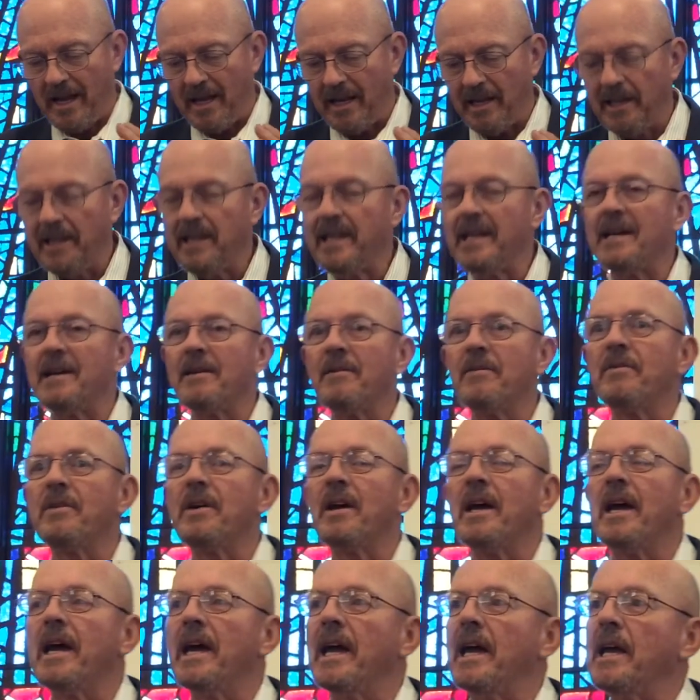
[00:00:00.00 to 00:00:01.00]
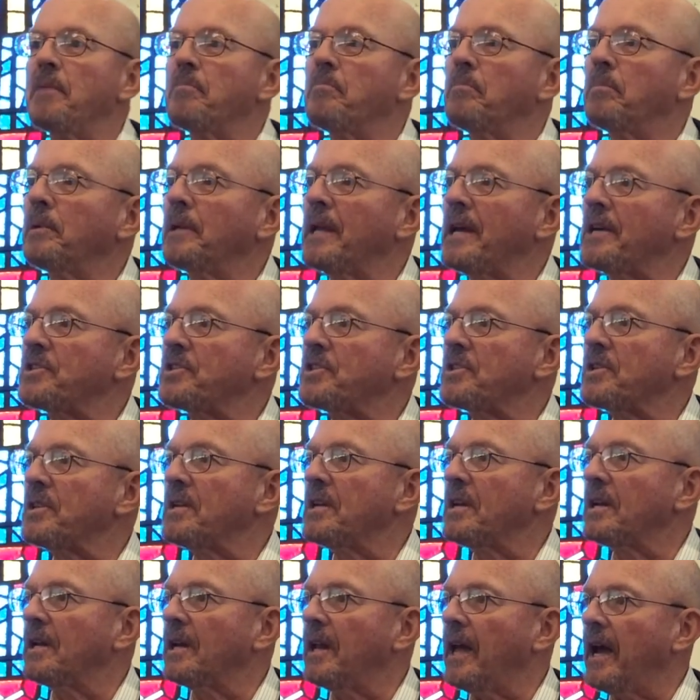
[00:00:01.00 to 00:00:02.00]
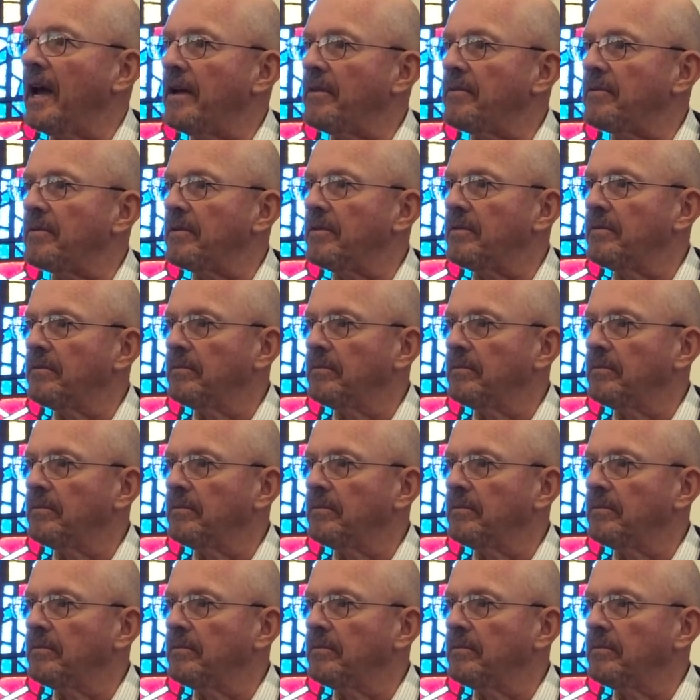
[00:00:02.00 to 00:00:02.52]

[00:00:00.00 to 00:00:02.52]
live a blessed life.